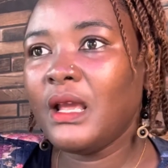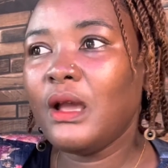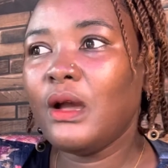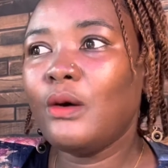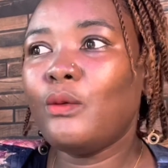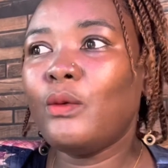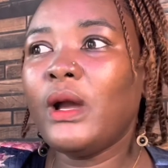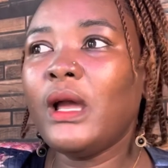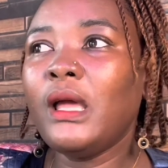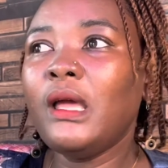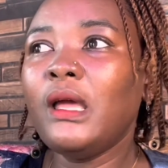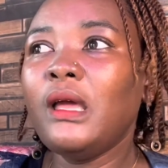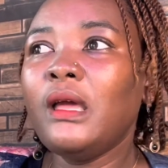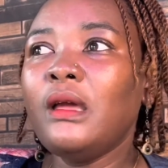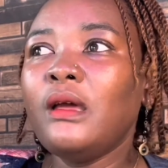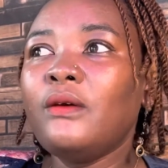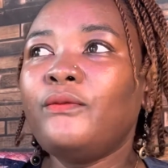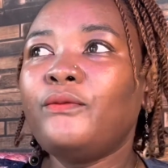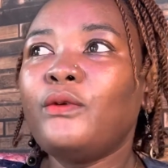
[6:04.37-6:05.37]

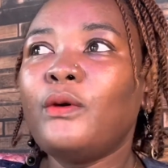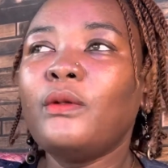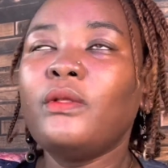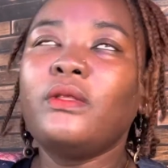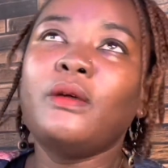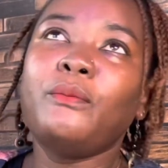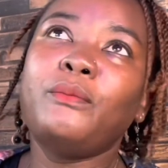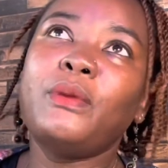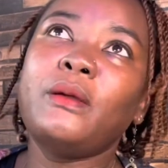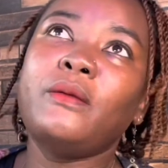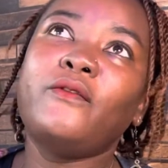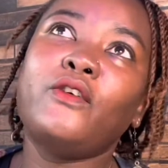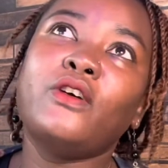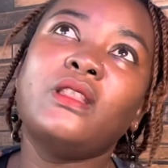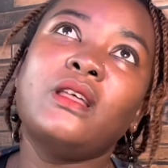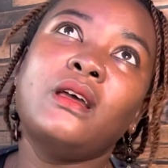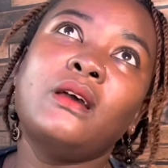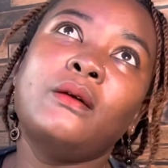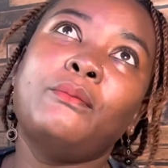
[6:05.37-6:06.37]
Where for
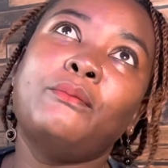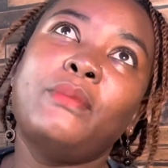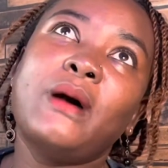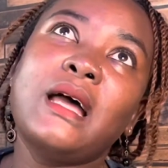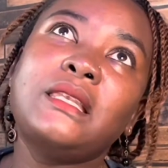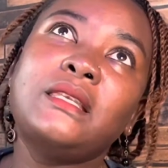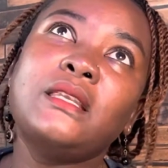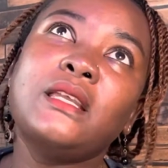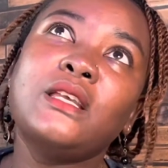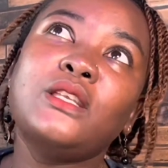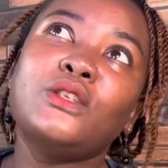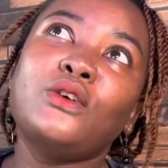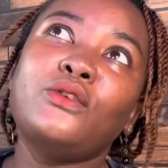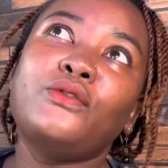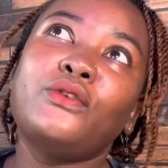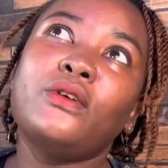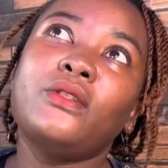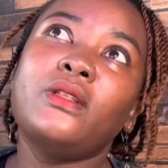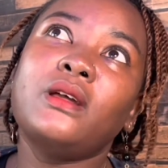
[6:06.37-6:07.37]
the partners or
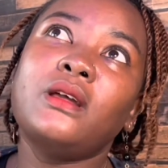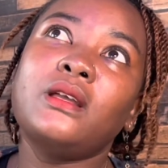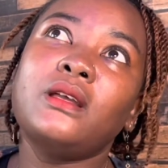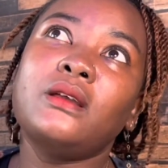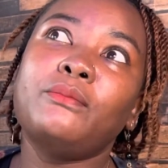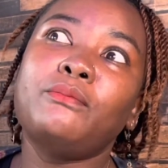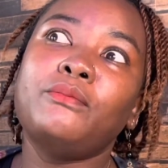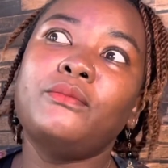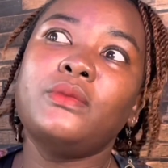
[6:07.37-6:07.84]
for the